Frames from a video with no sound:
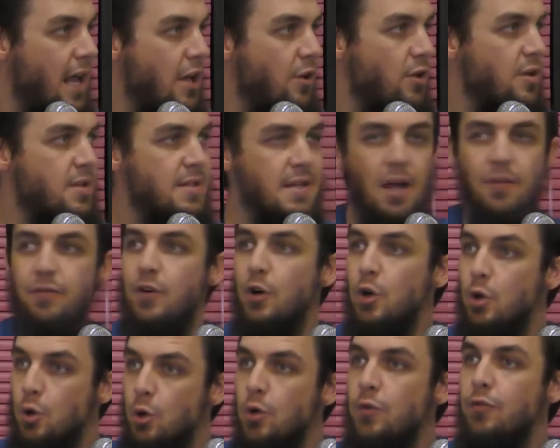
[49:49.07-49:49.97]
Get
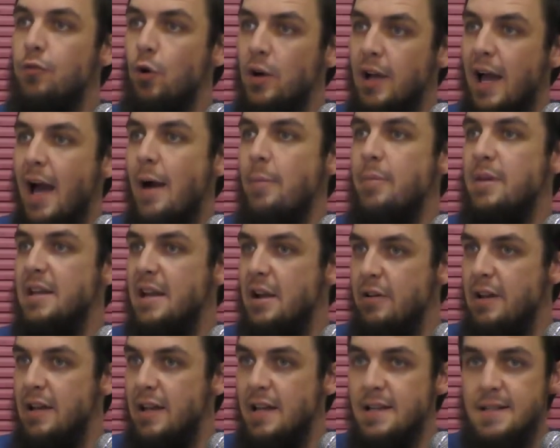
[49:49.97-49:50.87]
yourself a good
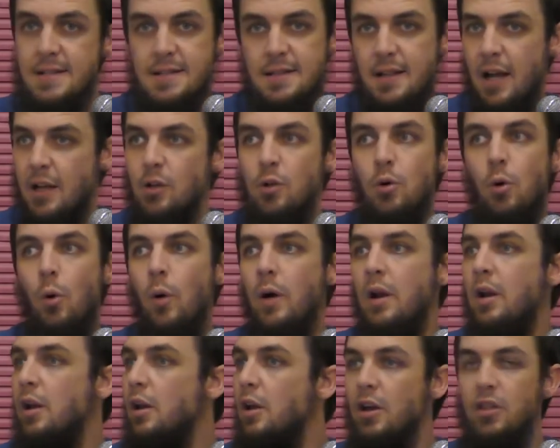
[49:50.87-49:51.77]
vocabulary list and
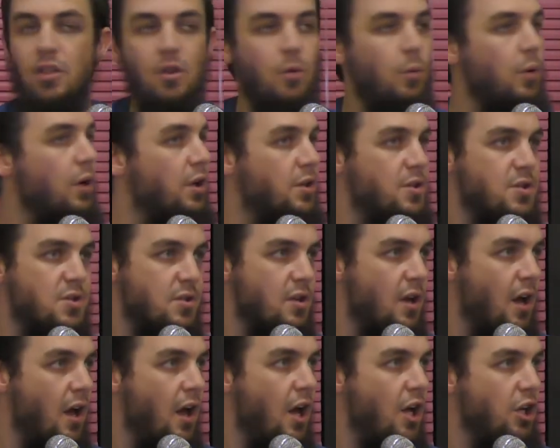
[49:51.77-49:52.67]
go and learn the
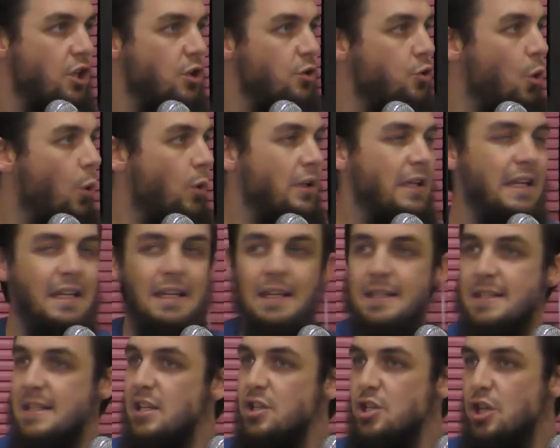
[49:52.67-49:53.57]
words. You don't
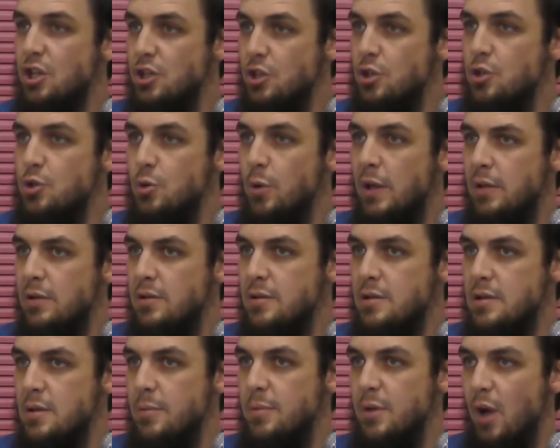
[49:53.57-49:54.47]
need a teacher to do it,
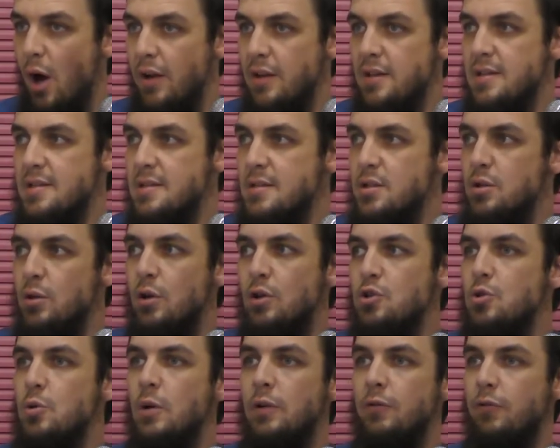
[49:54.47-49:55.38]
to be honest. You
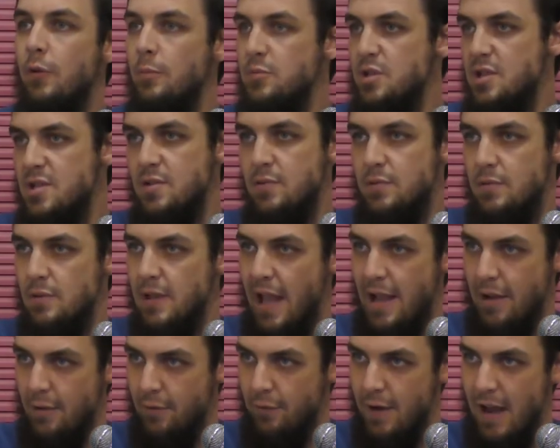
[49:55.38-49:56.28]
can do it from just
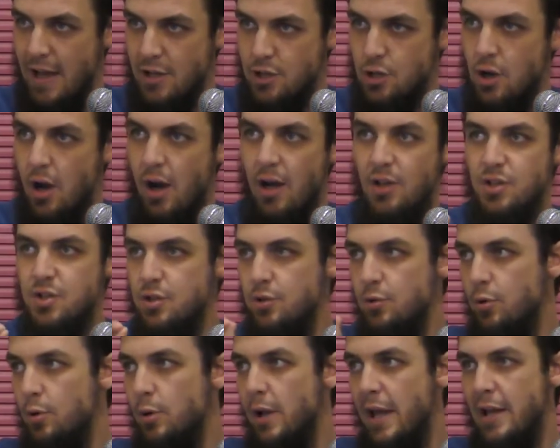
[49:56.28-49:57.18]
like
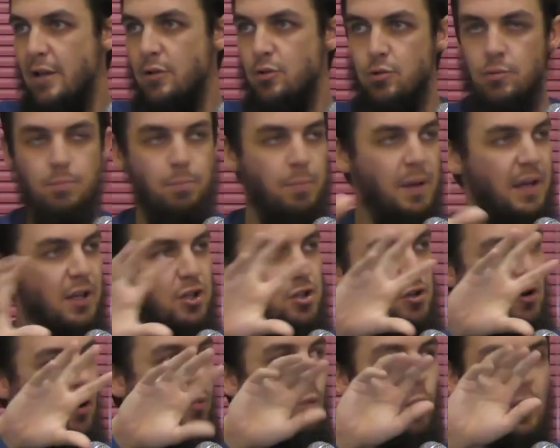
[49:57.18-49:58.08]
flashcards, you know, like
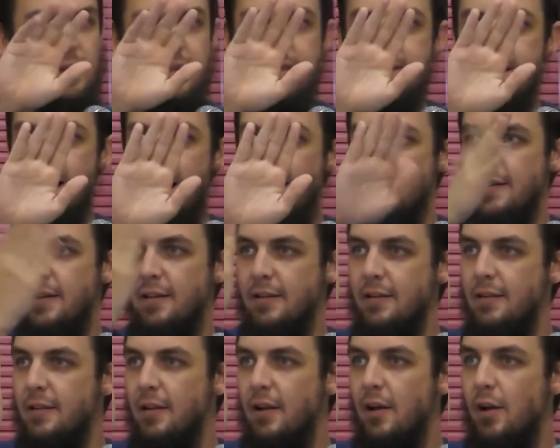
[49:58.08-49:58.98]
picture on one side
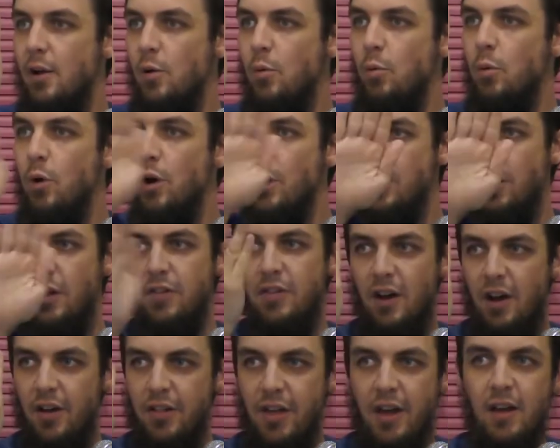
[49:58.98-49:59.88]
and word
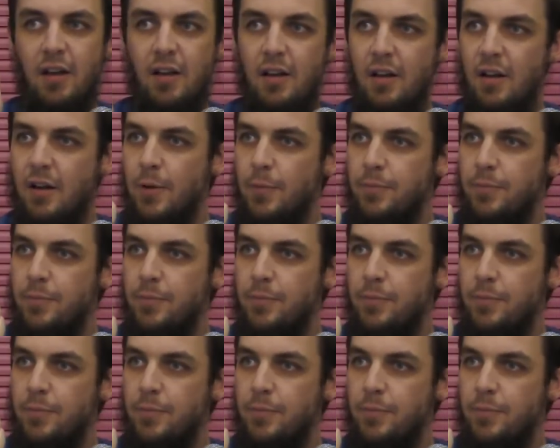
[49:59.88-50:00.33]
on the other.